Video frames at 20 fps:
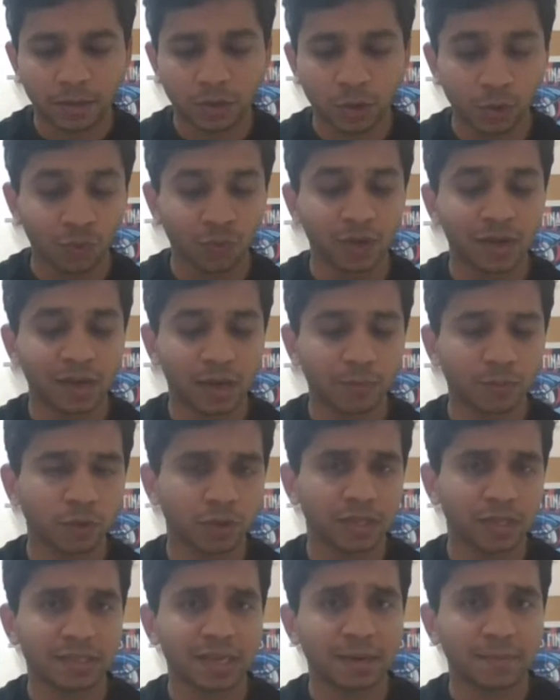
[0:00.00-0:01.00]
you will come
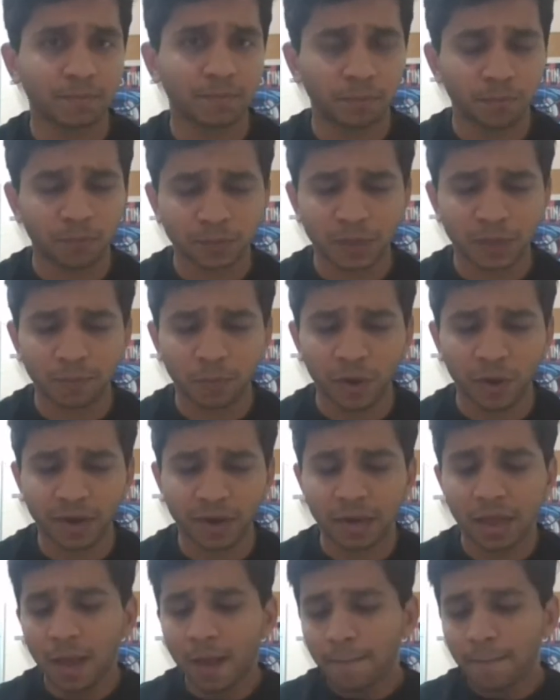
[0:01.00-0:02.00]
to this at some
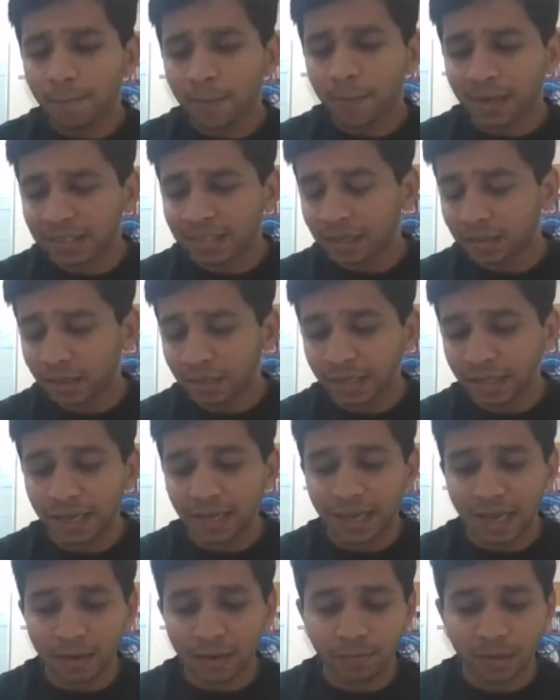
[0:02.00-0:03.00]
point but the other thing
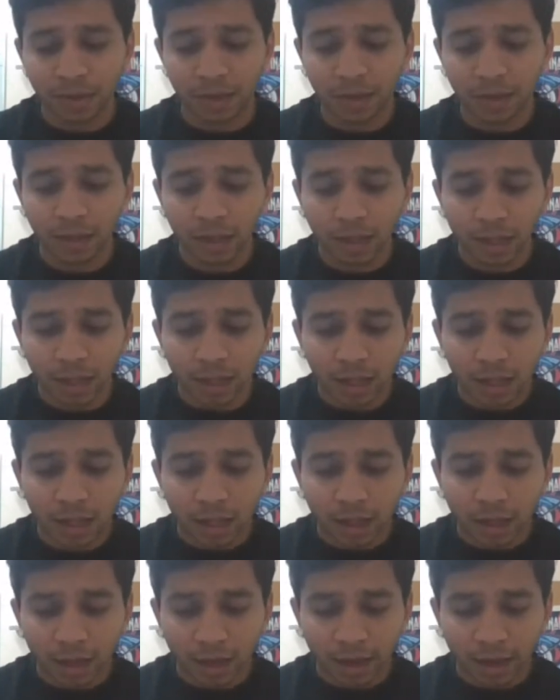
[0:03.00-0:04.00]
can be
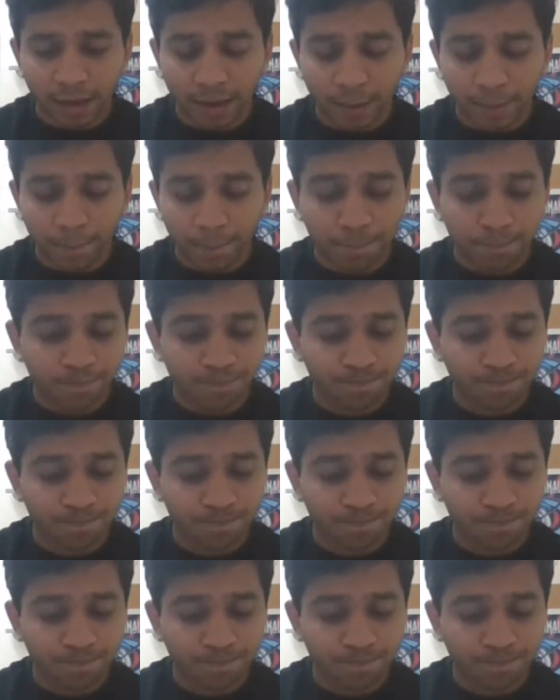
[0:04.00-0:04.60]
um,